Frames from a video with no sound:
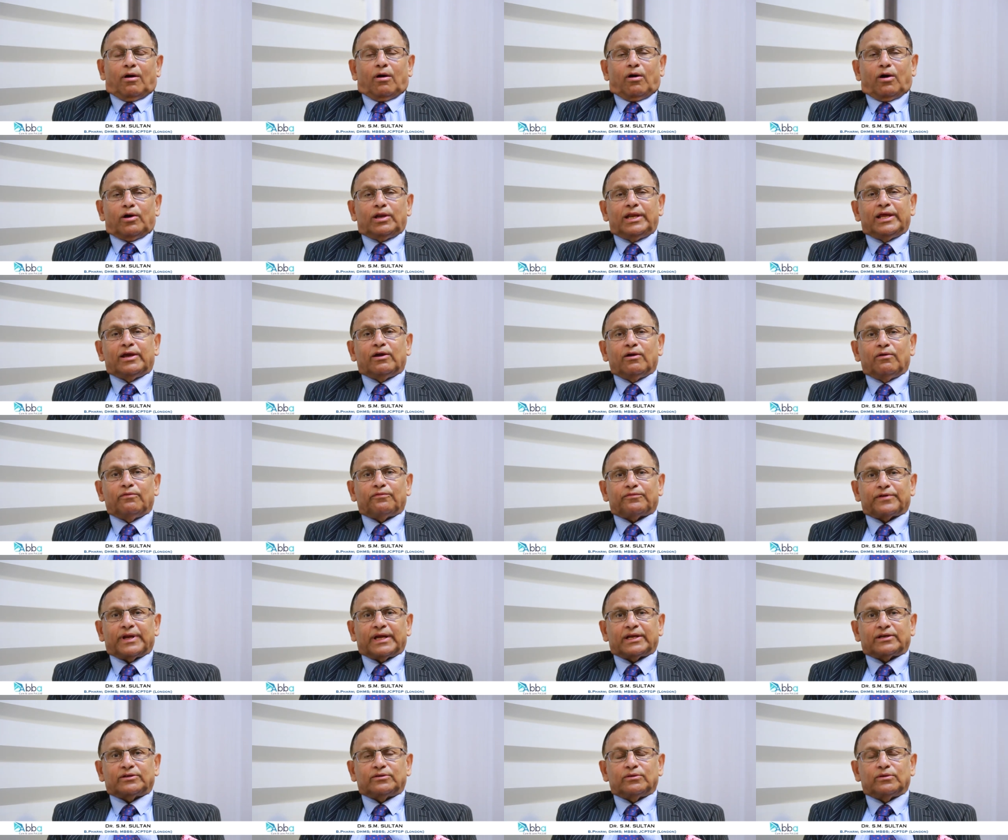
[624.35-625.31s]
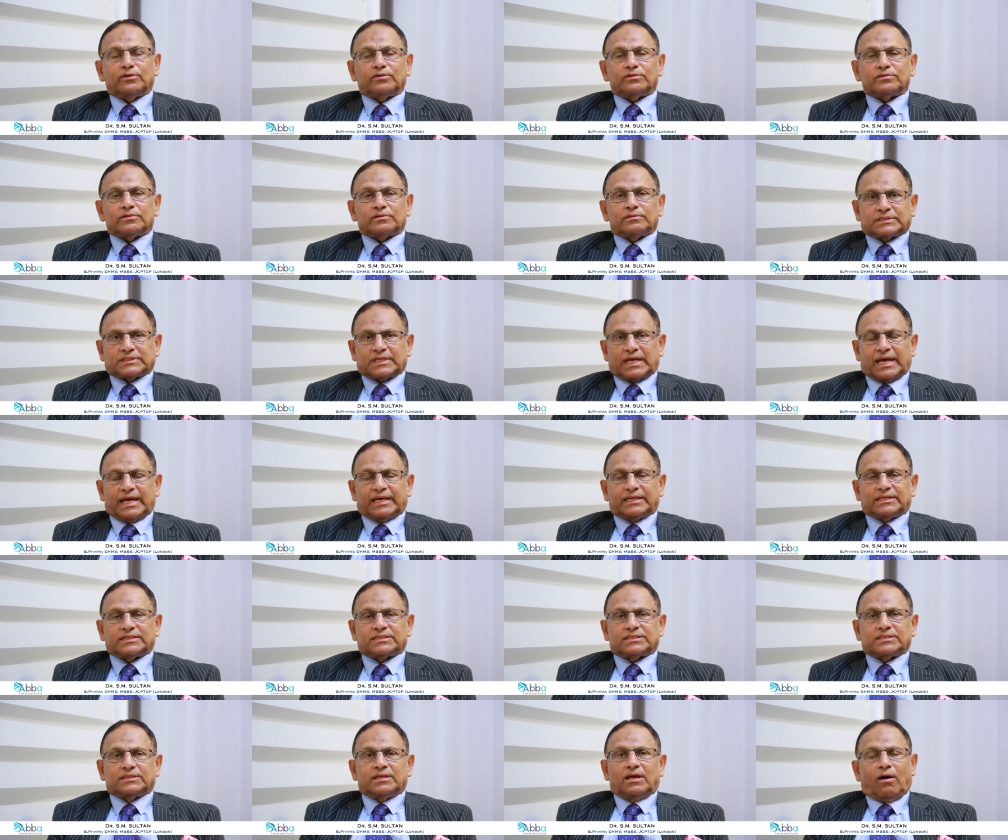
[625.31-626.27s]

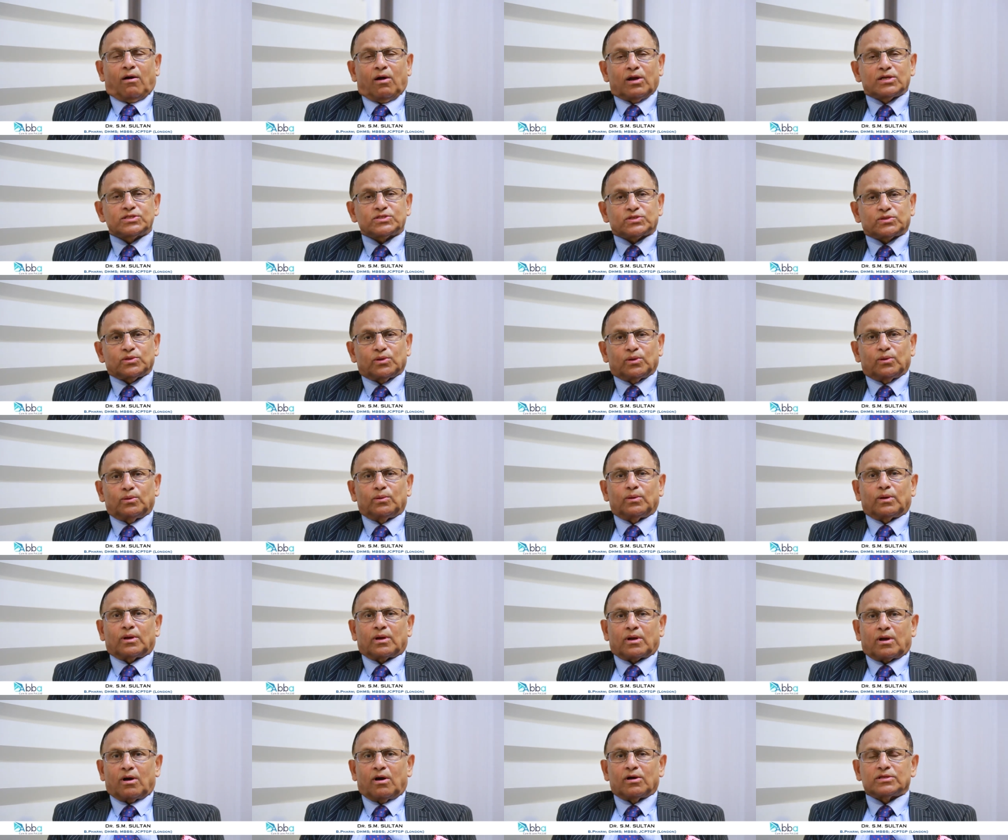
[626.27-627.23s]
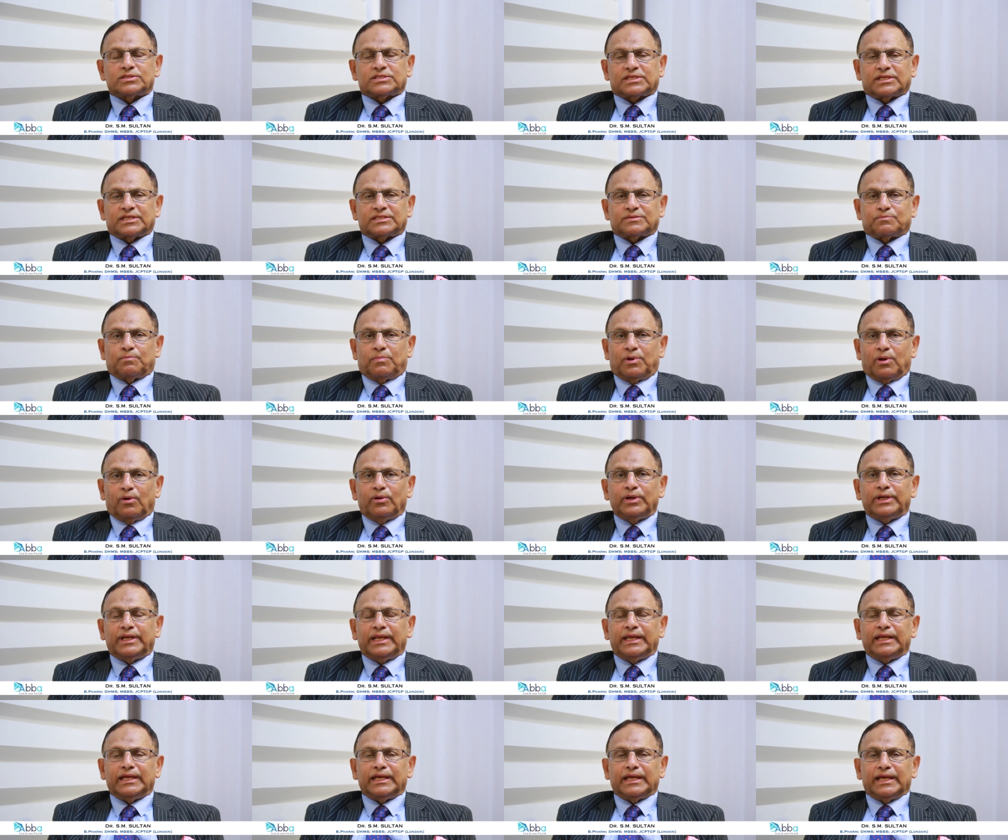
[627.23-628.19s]
Oligofructosides also causes
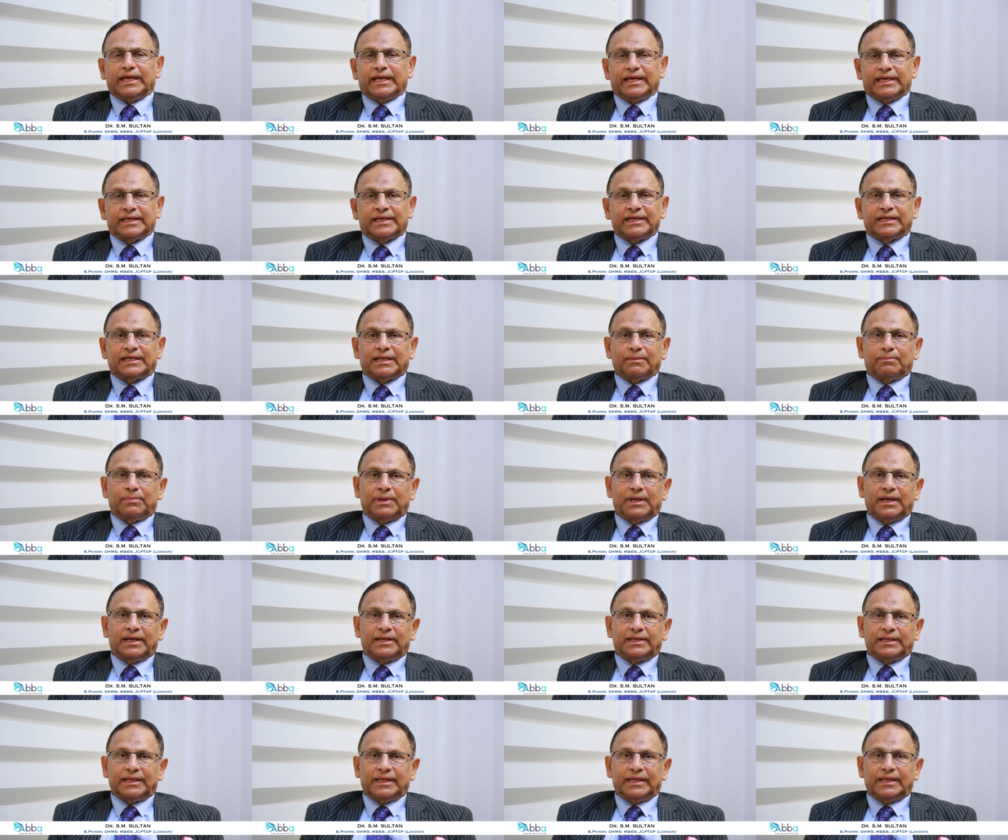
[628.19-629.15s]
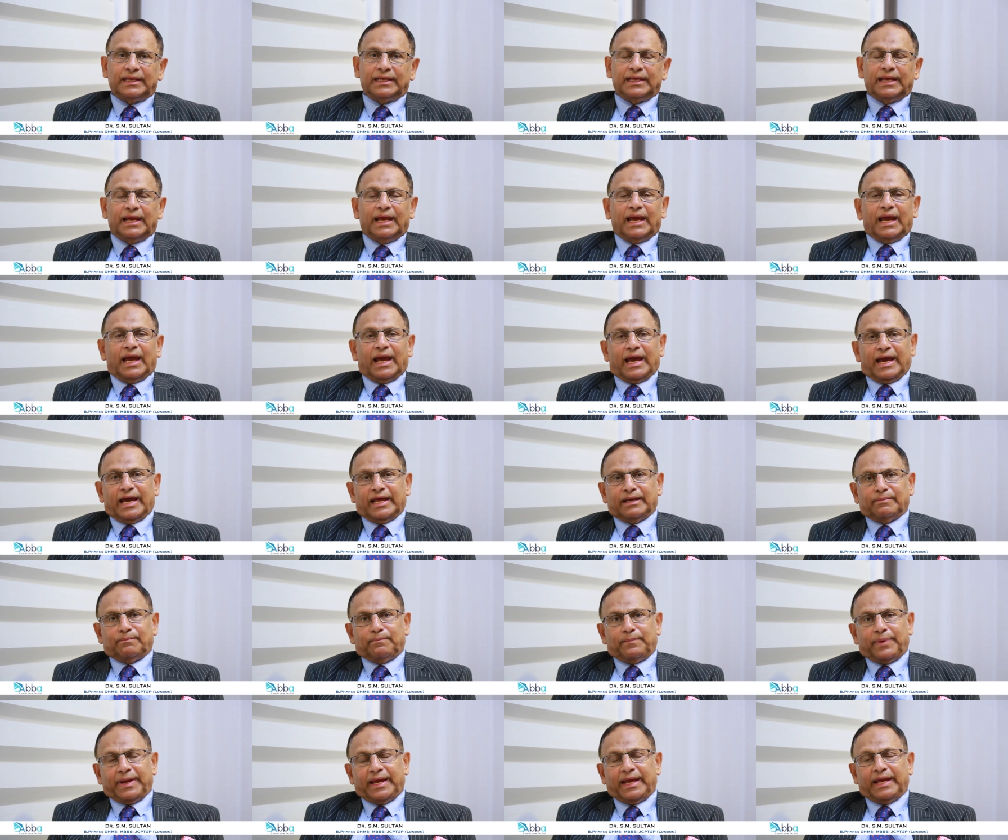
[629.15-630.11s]
bloating, irritability
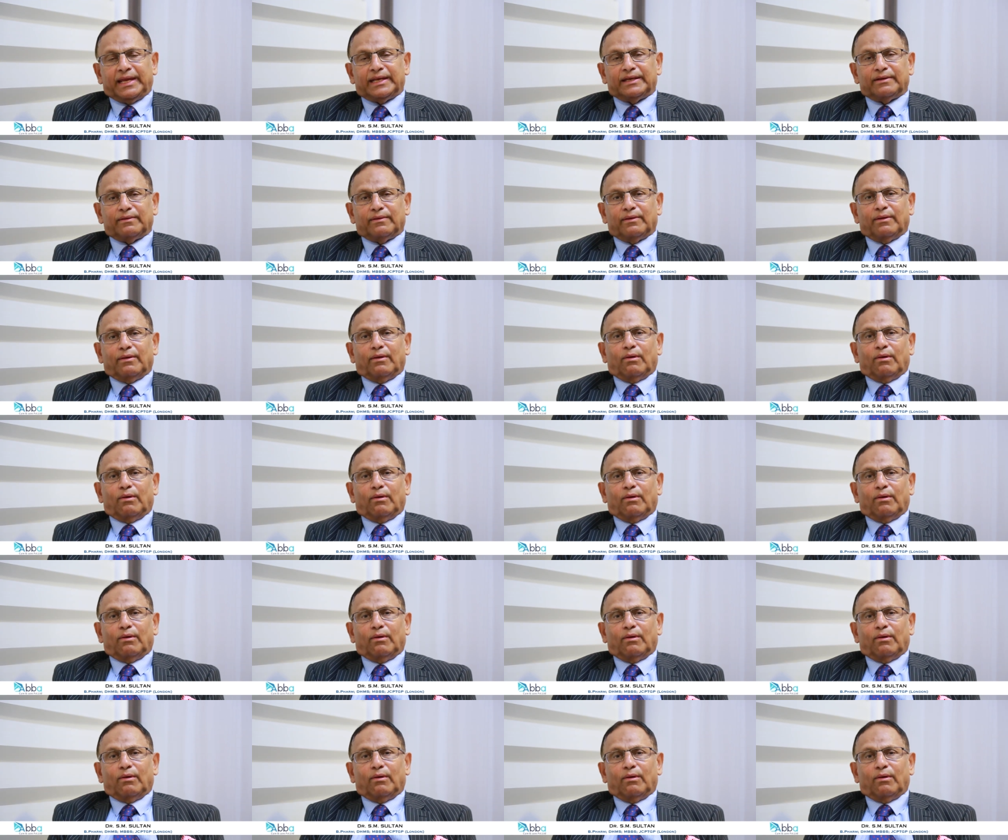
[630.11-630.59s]
and pain